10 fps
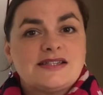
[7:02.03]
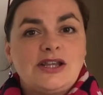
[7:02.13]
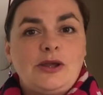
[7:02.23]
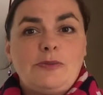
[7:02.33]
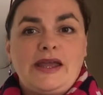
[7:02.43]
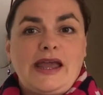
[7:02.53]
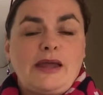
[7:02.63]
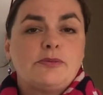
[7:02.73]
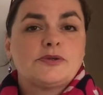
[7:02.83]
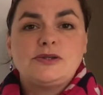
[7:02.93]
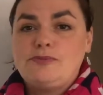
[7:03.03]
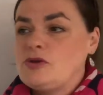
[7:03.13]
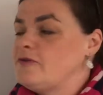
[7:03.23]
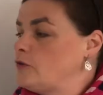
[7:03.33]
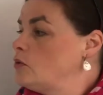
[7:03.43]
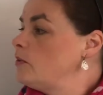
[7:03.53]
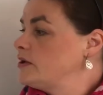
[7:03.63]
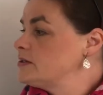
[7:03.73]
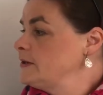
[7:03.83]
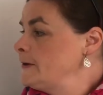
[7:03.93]
you being able to move
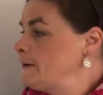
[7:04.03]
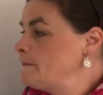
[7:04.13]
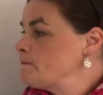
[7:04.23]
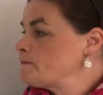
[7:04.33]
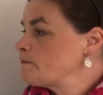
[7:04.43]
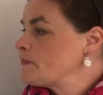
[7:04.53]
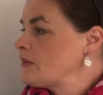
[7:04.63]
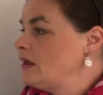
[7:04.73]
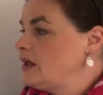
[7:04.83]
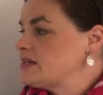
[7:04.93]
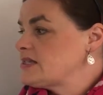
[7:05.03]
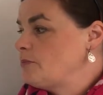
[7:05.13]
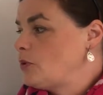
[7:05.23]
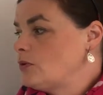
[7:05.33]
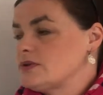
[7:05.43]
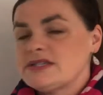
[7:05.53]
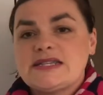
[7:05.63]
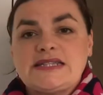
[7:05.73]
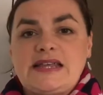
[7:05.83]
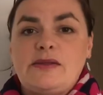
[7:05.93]
forward. It's important to
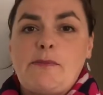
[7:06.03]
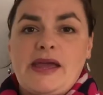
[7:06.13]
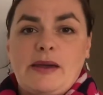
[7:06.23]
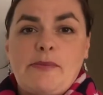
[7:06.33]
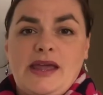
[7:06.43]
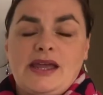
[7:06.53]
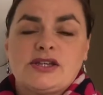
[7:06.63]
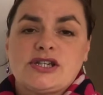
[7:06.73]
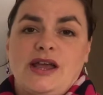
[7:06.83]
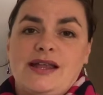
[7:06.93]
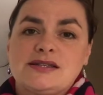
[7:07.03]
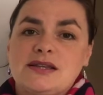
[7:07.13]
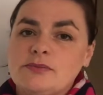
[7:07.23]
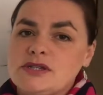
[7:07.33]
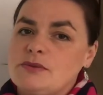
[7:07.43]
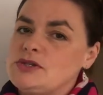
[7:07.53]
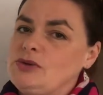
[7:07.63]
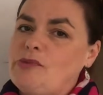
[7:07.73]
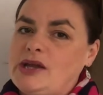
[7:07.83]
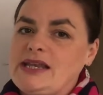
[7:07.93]
see the bigger picture, and sometimes you
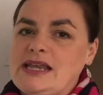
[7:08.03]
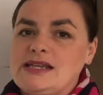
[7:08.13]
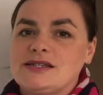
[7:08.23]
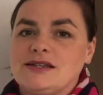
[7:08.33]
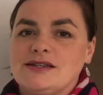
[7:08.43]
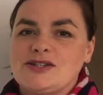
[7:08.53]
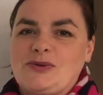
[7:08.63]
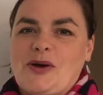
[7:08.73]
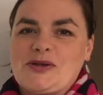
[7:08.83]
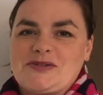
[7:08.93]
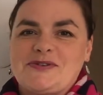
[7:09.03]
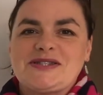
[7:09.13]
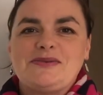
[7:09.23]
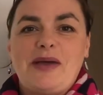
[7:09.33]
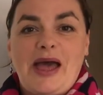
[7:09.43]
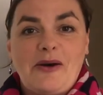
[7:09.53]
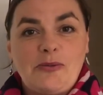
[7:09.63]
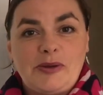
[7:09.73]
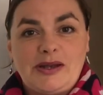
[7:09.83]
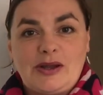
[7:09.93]
might need to ask for some
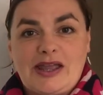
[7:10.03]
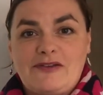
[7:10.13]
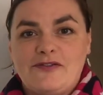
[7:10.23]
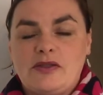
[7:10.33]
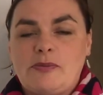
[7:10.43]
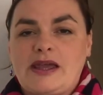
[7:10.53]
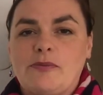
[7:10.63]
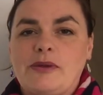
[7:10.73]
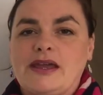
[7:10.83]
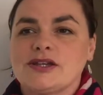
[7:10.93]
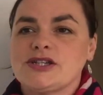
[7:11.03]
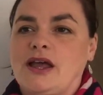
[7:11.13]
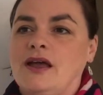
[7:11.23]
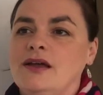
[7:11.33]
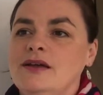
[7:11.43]
help in looking for the bigger picture.